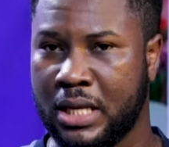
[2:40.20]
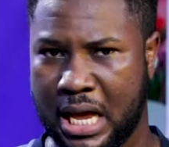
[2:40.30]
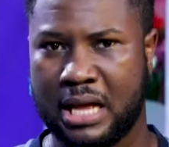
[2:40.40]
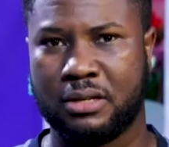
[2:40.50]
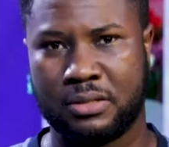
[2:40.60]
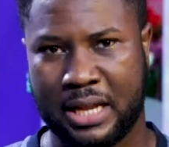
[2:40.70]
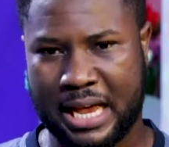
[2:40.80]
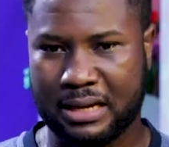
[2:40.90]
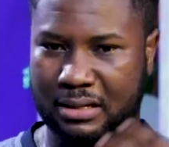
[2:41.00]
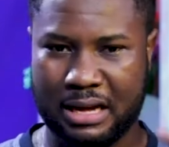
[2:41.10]
Yeah,
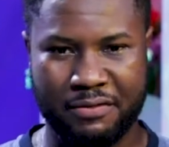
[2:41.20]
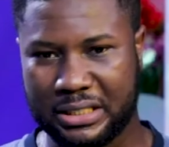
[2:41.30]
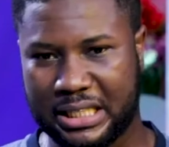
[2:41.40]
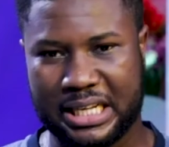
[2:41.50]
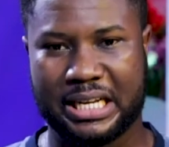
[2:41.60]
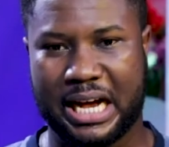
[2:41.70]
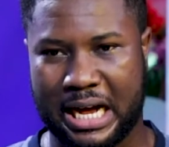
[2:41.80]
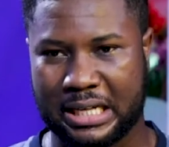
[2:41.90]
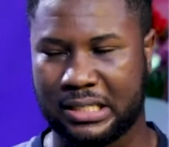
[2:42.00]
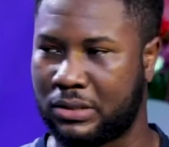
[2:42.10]
like everything that
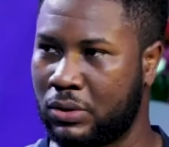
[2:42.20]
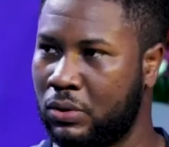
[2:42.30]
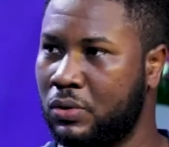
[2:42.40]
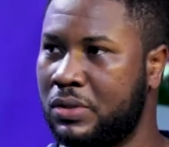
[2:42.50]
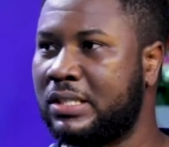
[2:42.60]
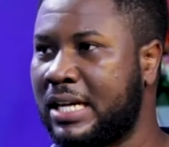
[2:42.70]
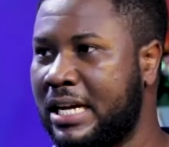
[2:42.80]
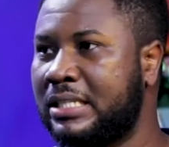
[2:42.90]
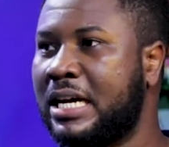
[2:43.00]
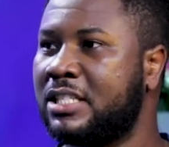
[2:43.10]
has its own good
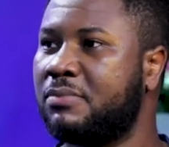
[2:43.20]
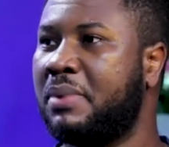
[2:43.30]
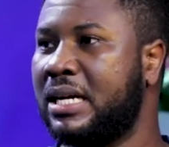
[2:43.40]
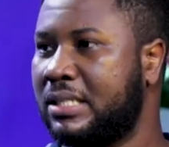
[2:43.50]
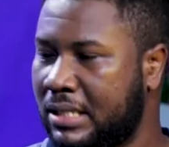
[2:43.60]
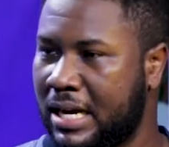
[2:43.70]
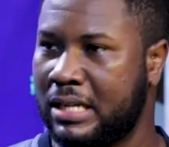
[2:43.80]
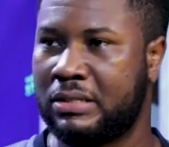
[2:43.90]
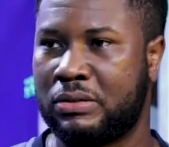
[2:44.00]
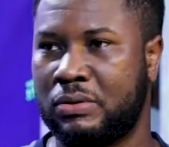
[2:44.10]
sides has bad
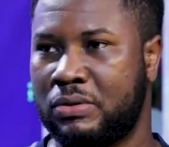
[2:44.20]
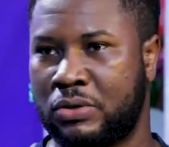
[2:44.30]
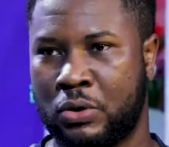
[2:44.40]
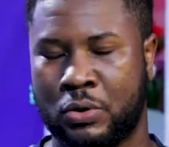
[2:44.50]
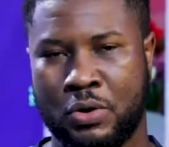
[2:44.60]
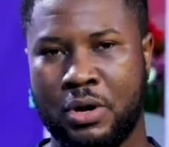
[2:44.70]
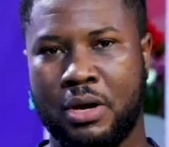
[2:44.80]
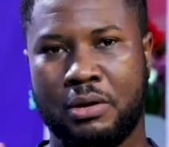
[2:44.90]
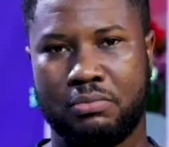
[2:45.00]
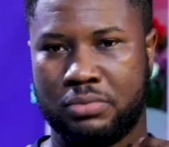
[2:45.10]
sides too. So,
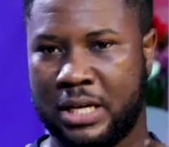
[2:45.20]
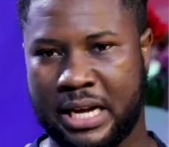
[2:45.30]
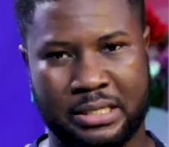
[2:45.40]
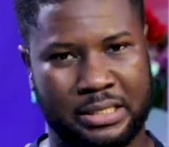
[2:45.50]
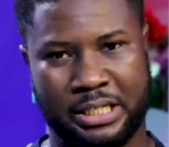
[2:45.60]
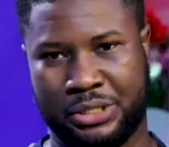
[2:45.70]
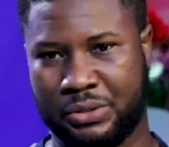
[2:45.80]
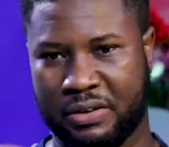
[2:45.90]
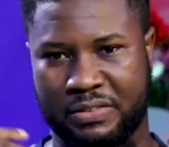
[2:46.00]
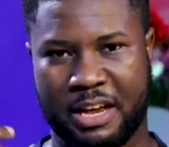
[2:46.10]
there is the issue of